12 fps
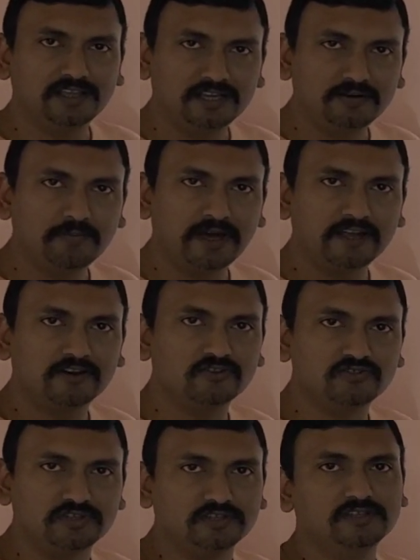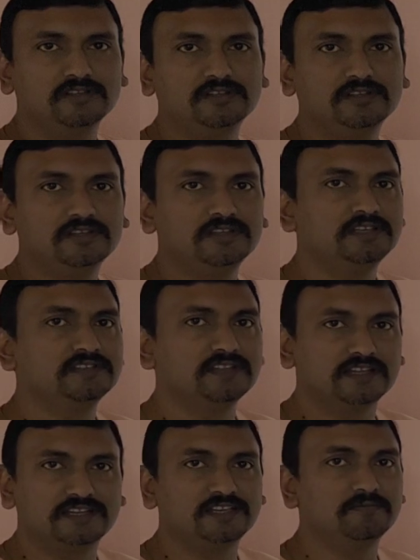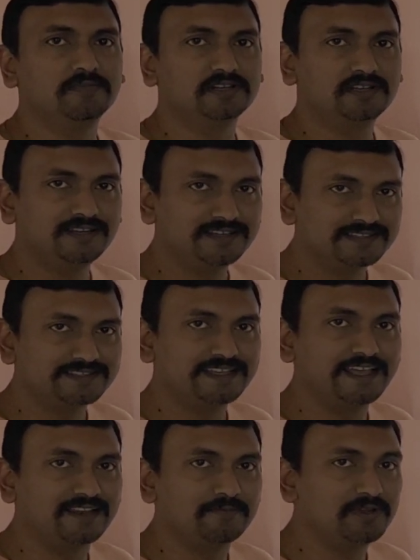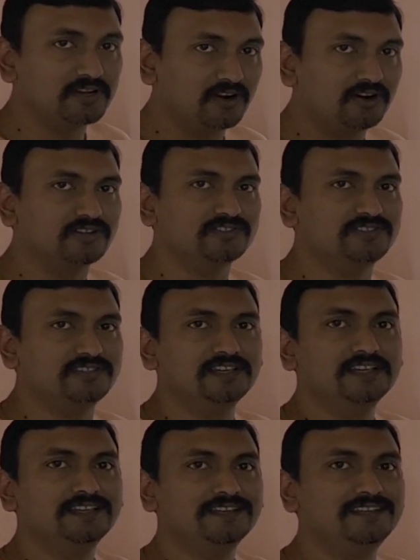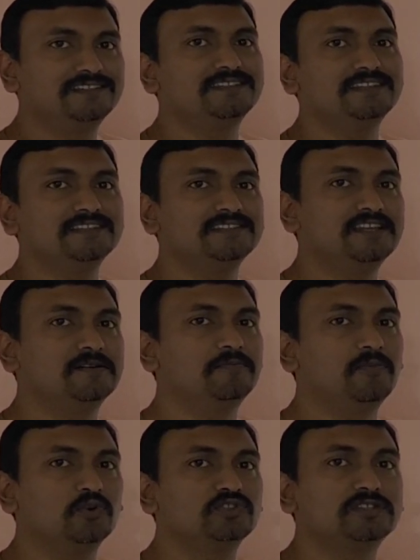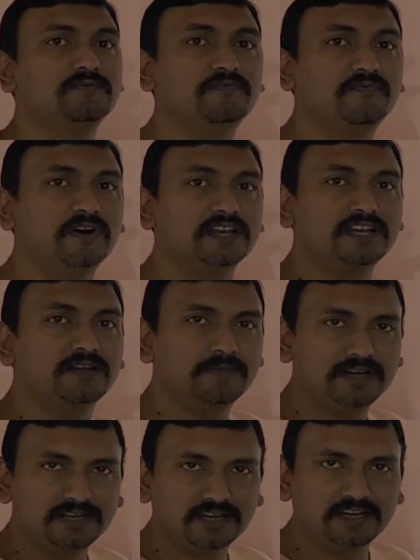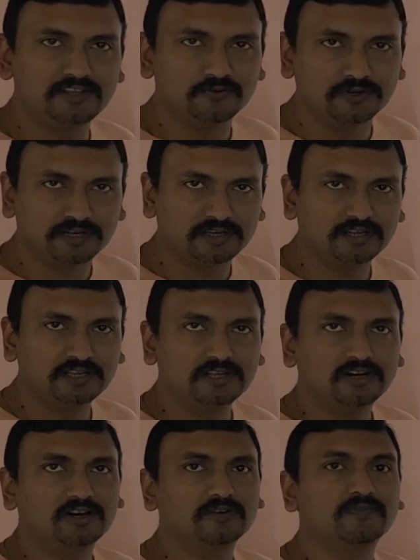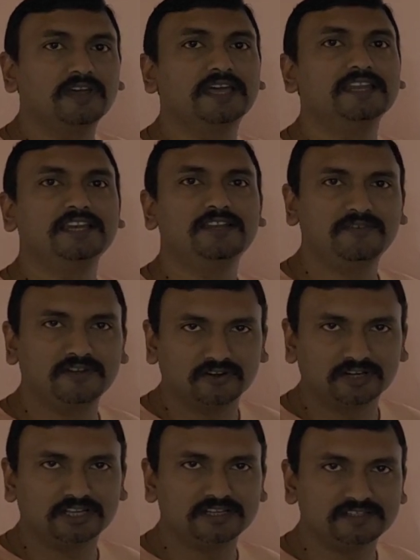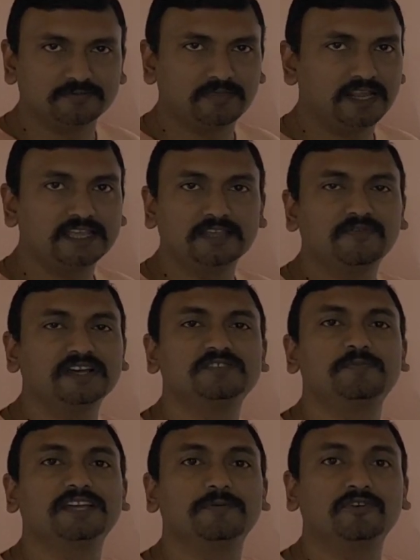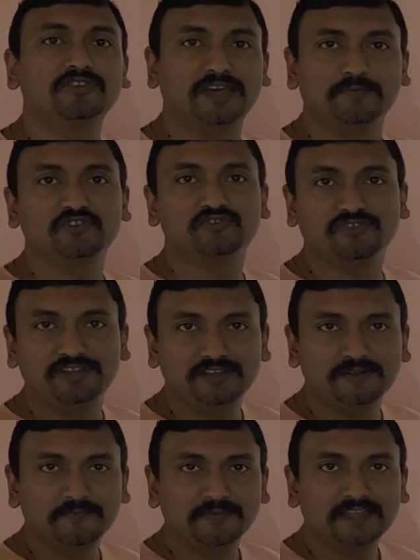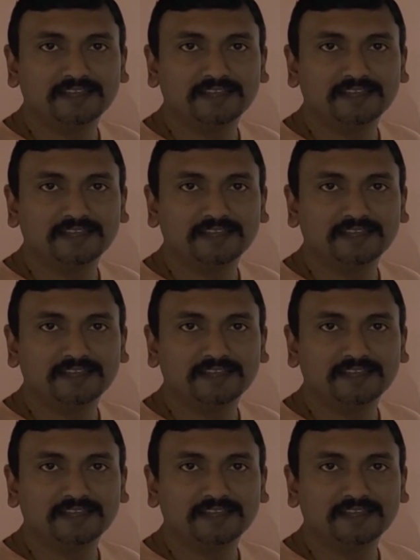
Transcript: in biology is nothing but cell, because this is the most fundamental unit of any living organism. Like if I speak about chemistry,